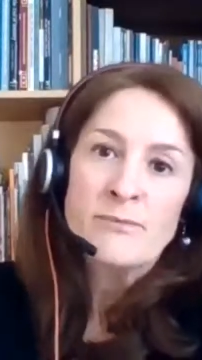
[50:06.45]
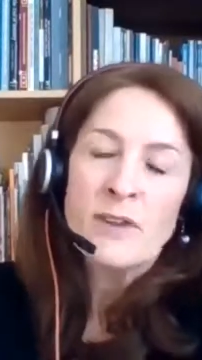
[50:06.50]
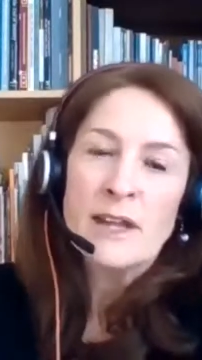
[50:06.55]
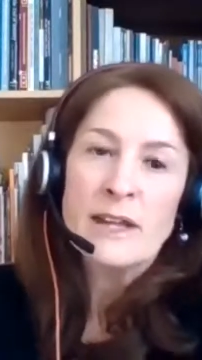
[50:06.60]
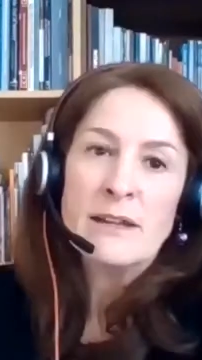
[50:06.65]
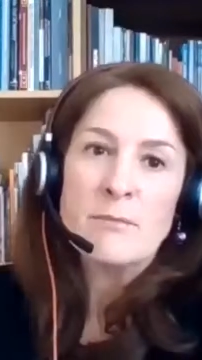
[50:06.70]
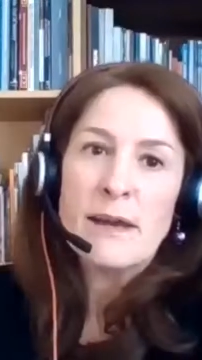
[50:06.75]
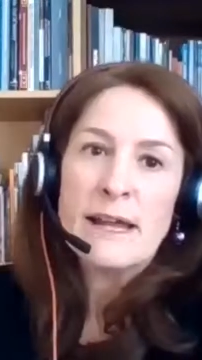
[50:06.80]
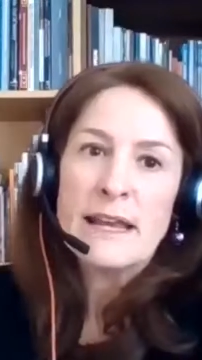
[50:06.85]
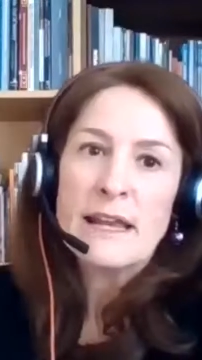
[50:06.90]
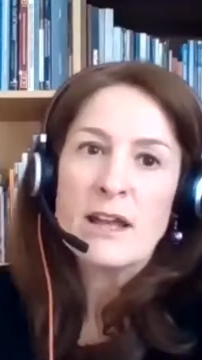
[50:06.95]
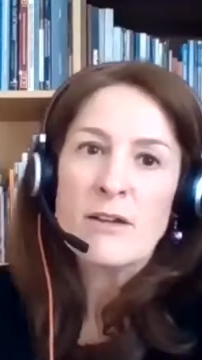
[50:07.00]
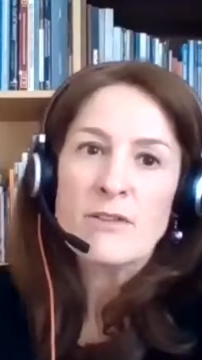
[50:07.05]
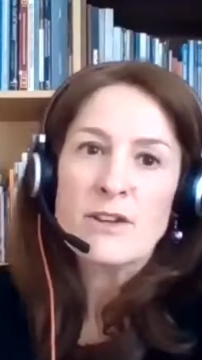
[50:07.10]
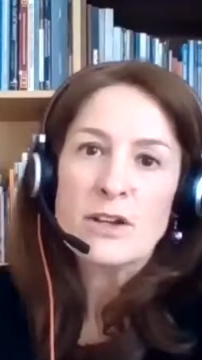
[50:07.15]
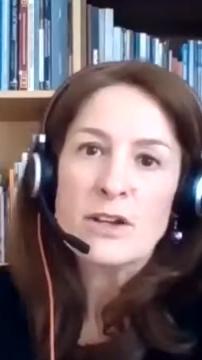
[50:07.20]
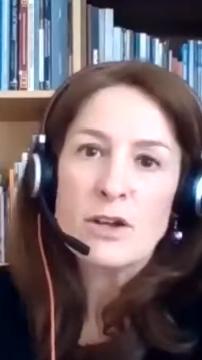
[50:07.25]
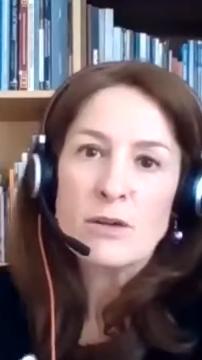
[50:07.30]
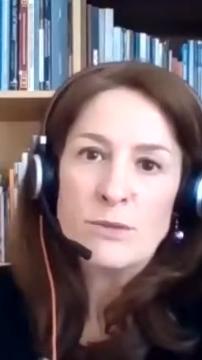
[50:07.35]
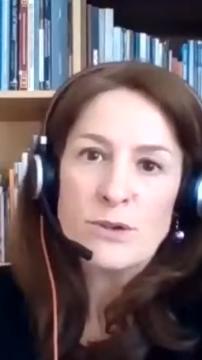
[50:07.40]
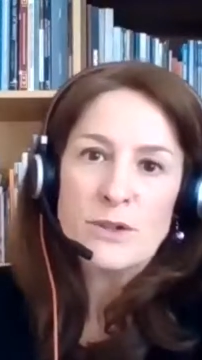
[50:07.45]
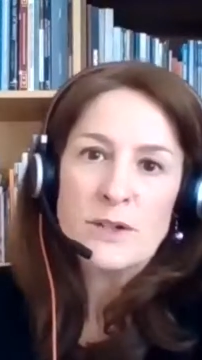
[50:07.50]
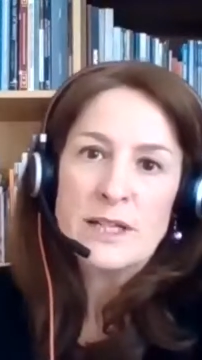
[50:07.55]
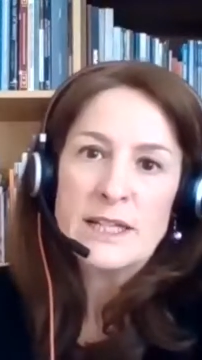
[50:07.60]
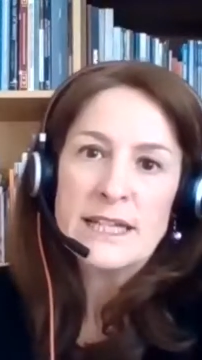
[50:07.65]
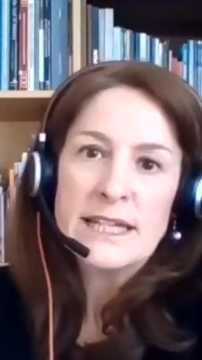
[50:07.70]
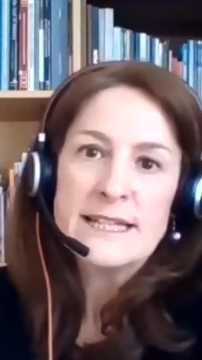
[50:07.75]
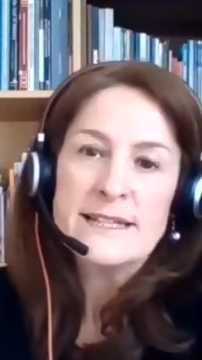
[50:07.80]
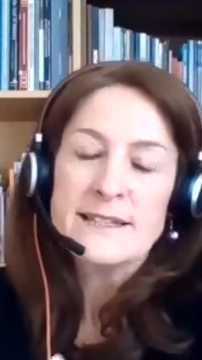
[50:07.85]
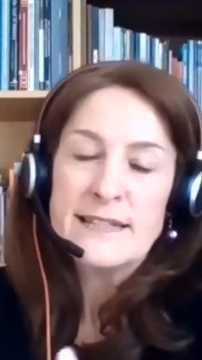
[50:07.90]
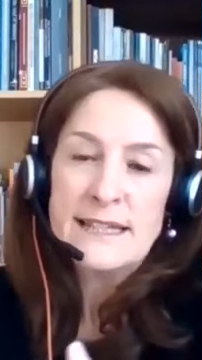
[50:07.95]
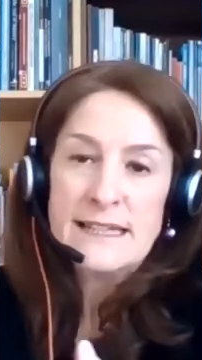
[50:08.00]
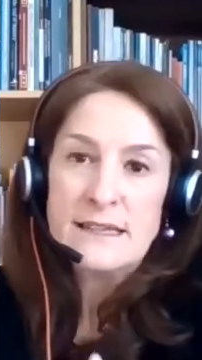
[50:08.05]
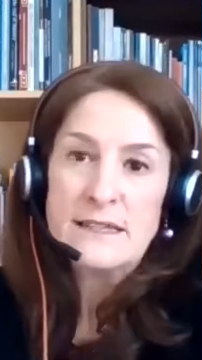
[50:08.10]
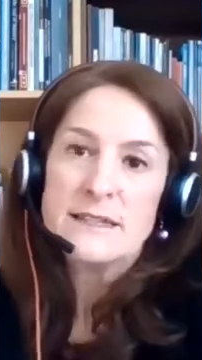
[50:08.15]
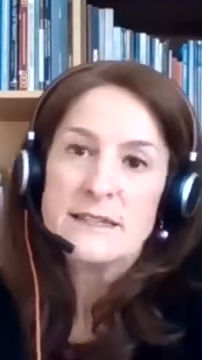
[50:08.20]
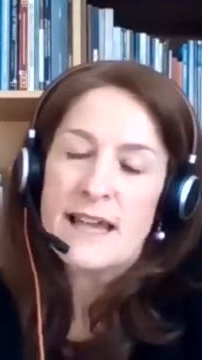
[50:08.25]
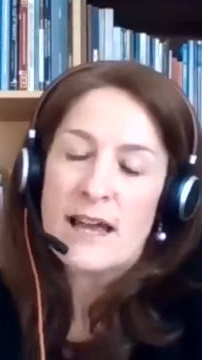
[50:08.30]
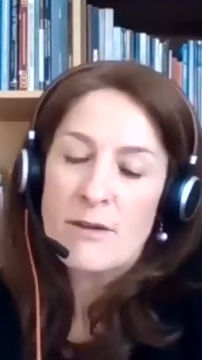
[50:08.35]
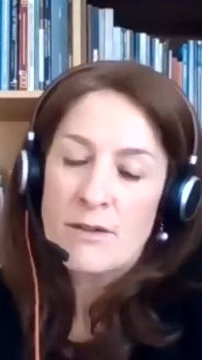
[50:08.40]
in many of the communities in the
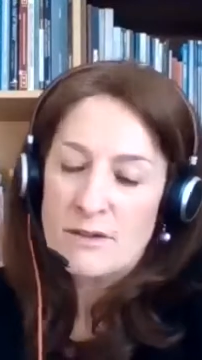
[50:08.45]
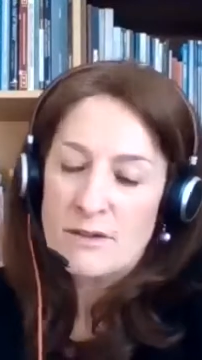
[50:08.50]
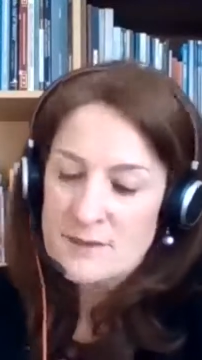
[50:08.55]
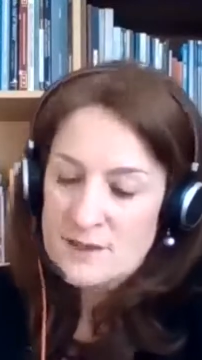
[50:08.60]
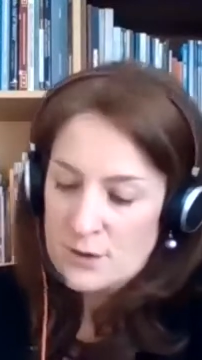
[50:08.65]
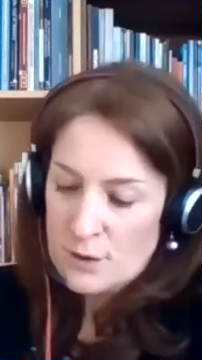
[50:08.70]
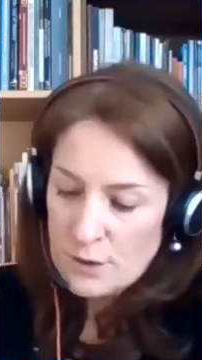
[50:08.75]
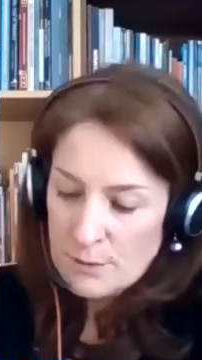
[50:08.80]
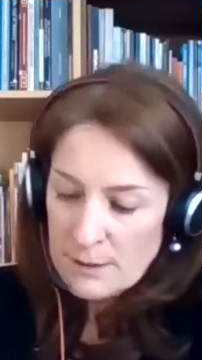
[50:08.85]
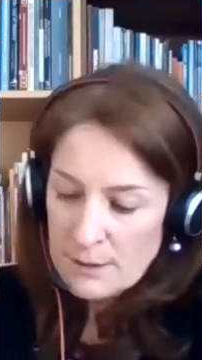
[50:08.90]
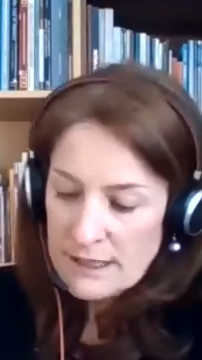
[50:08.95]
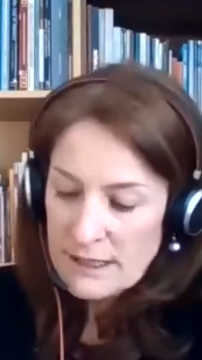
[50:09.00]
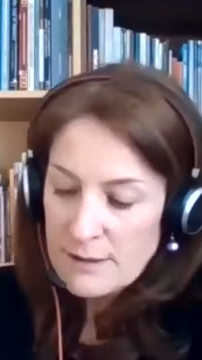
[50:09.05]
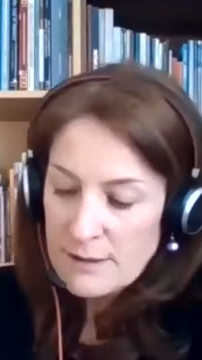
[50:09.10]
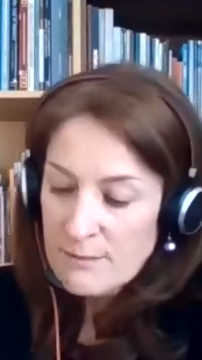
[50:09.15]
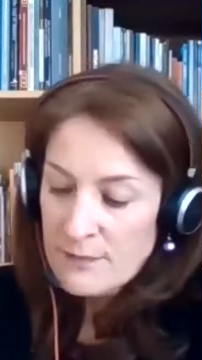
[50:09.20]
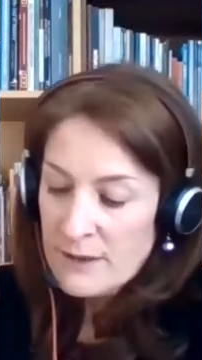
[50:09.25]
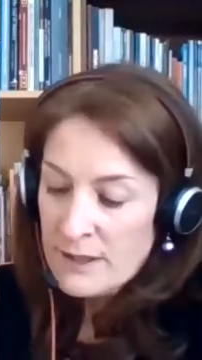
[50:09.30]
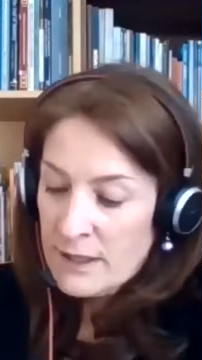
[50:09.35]
south of Serbia,